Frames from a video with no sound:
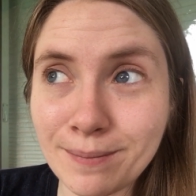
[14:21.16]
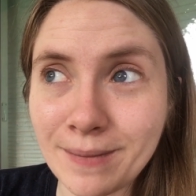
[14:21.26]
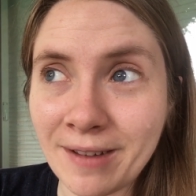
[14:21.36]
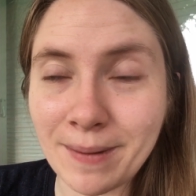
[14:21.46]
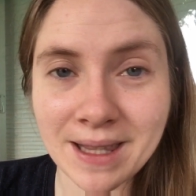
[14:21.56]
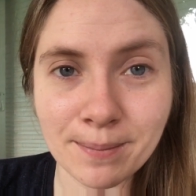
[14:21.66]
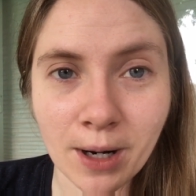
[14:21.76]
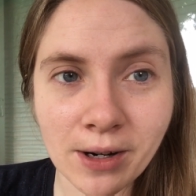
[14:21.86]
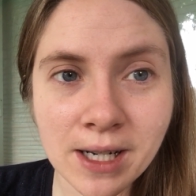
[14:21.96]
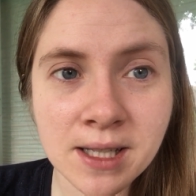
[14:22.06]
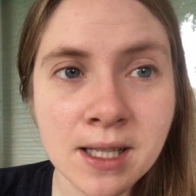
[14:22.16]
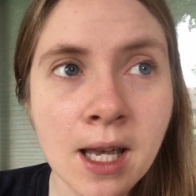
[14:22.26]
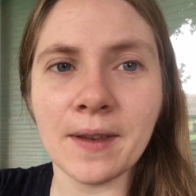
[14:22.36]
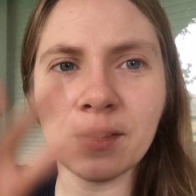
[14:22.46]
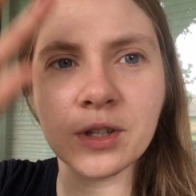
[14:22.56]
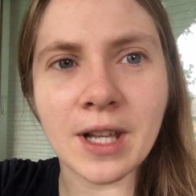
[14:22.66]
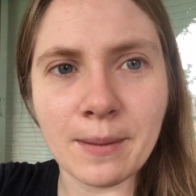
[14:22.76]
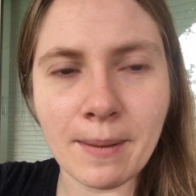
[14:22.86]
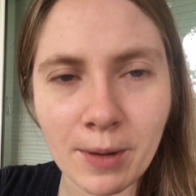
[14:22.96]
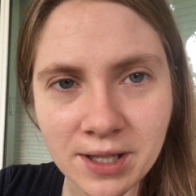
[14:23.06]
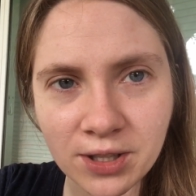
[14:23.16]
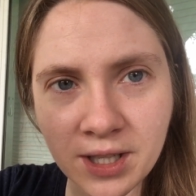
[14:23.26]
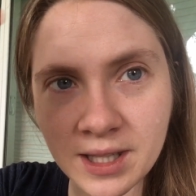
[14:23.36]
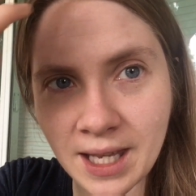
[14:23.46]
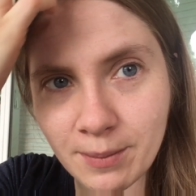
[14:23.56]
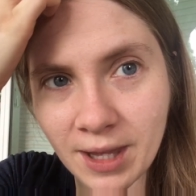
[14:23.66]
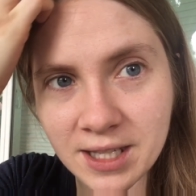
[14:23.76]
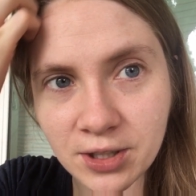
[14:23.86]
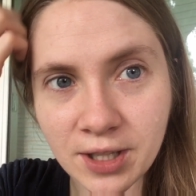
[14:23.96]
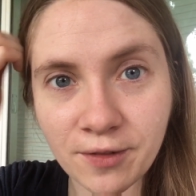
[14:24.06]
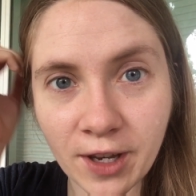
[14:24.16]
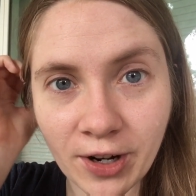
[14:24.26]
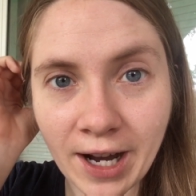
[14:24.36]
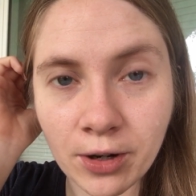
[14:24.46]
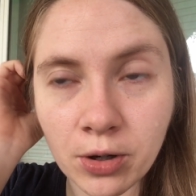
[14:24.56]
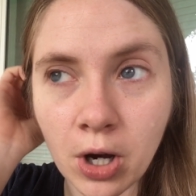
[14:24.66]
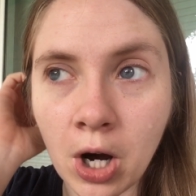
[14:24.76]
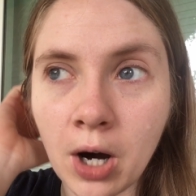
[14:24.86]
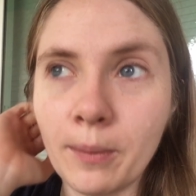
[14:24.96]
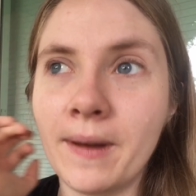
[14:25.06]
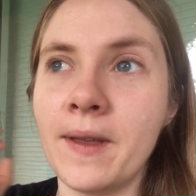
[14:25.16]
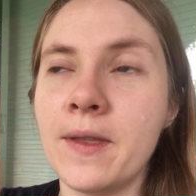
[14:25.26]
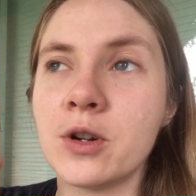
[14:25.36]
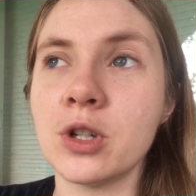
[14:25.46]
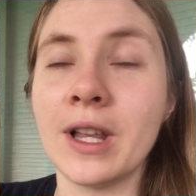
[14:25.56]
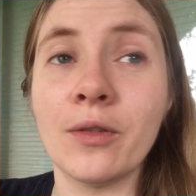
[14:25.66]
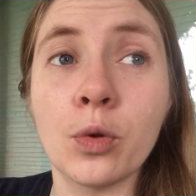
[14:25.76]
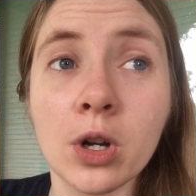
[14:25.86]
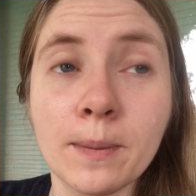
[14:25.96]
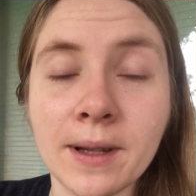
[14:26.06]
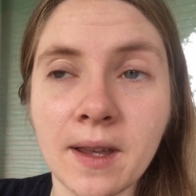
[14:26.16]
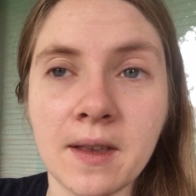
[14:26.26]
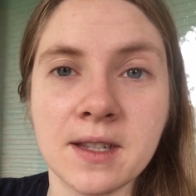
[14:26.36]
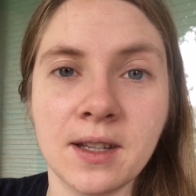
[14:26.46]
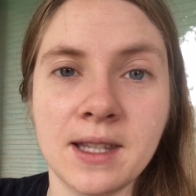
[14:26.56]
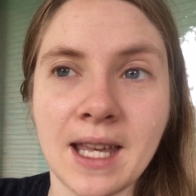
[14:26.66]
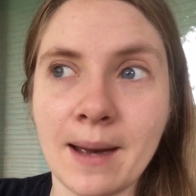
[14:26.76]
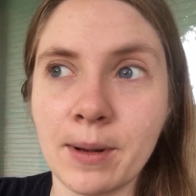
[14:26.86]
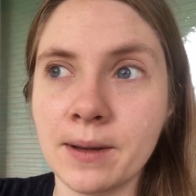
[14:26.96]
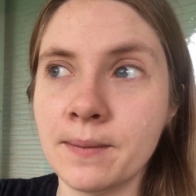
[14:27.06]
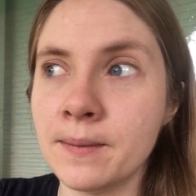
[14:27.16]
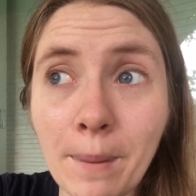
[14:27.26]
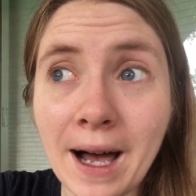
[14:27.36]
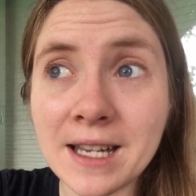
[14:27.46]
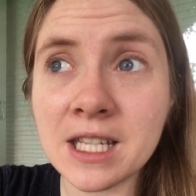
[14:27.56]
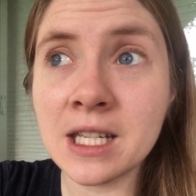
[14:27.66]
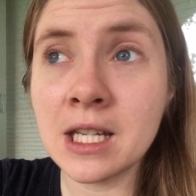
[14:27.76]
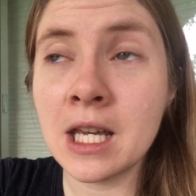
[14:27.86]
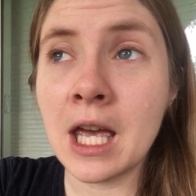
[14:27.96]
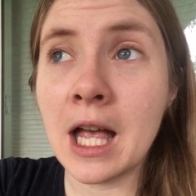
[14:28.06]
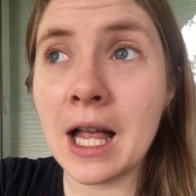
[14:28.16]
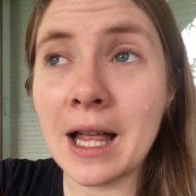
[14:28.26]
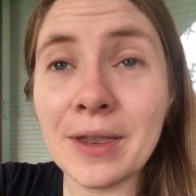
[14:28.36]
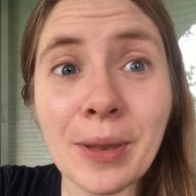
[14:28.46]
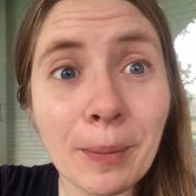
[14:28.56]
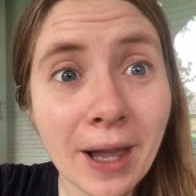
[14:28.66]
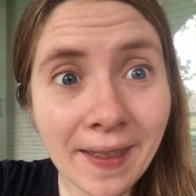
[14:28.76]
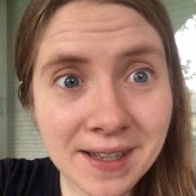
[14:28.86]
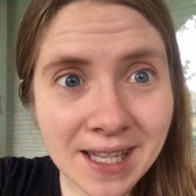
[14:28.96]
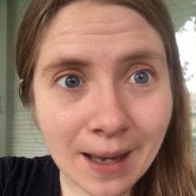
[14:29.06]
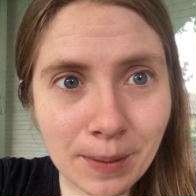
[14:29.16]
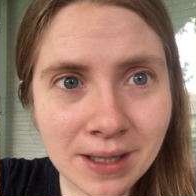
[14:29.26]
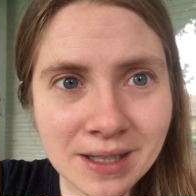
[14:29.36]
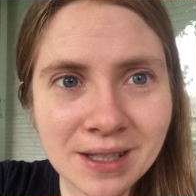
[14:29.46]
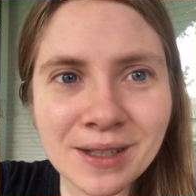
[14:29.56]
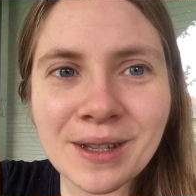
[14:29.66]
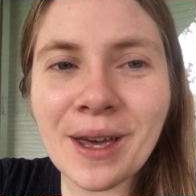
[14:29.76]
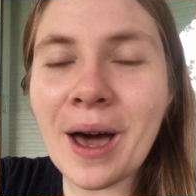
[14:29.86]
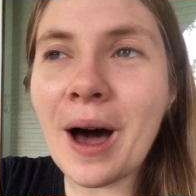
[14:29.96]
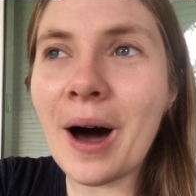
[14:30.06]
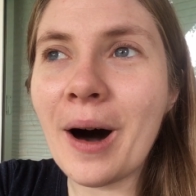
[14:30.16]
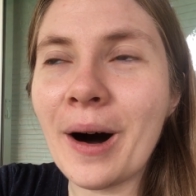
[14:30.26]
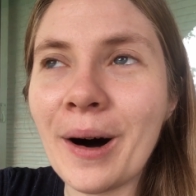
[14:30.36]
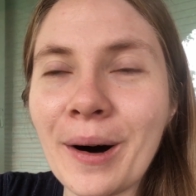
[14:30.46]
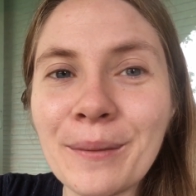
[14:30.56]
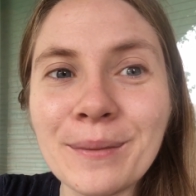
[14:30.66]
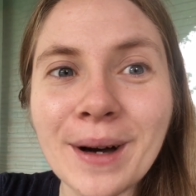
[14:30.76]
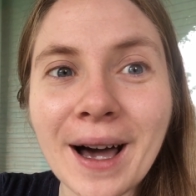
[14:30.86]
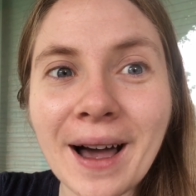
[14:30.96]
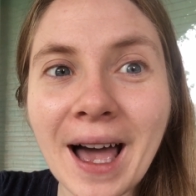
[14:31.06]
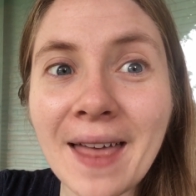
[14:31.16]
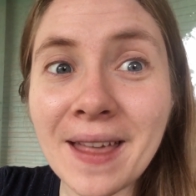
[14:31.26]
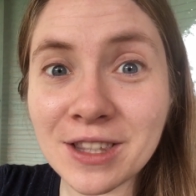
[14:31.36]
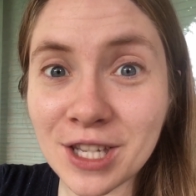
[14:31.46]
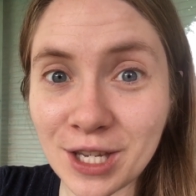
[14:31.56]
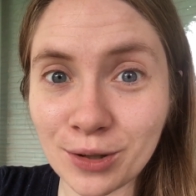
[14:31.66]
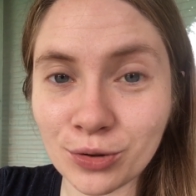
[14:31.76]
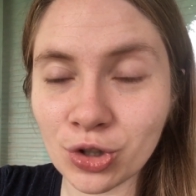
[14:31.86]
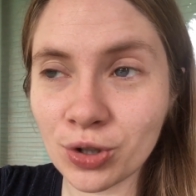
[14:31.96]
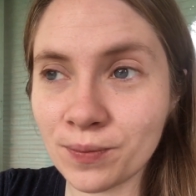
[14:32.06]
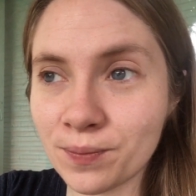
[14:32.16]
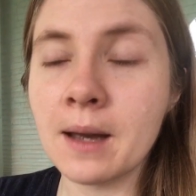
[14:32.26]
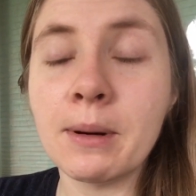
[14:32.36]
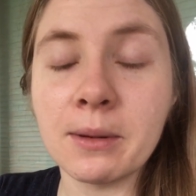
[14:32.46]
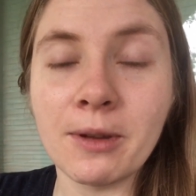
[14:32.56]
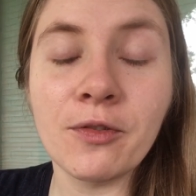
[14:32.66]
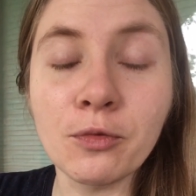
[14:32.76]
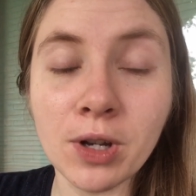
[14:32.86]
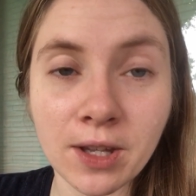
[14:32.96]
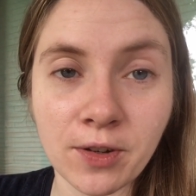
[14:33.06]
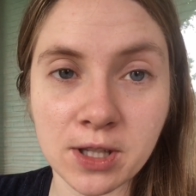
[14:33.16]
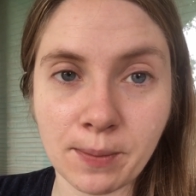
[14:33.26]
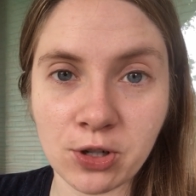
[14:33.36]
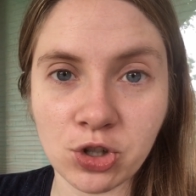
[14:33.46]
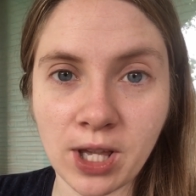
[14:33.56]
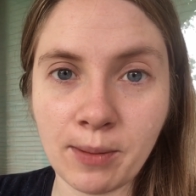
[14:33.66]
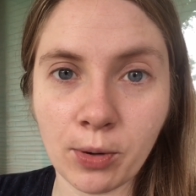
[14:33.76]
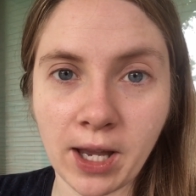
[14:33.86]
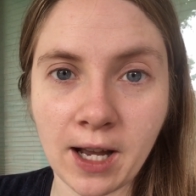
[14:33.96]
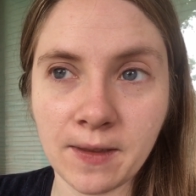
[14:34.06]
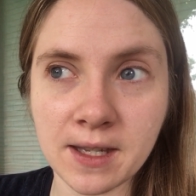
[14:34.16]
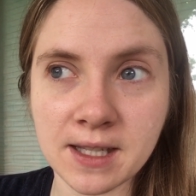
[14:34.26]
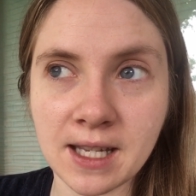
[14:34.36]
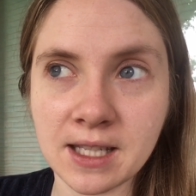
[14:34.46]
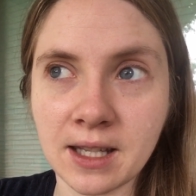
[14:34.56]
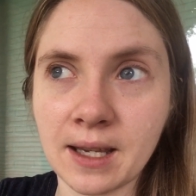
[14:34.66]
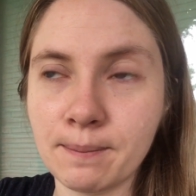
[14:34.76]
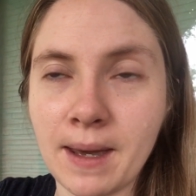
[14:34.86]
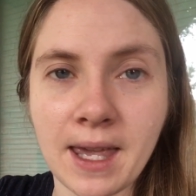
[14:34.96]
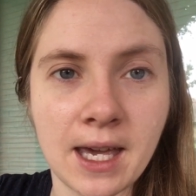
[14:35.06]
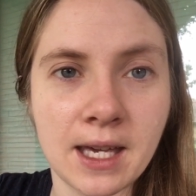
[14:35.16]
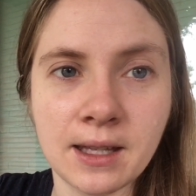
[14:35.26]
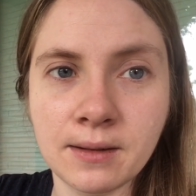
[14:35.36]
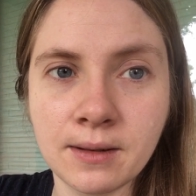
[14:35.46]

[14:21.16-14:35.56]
have made some progress. Like, there's a lot of people I still need to name and I still need to figure out, and then there's a lot of world building that still needs to happen. But the plot has happened, and that's huge. Part of me really feels the pressure to keep working on this and to like make it,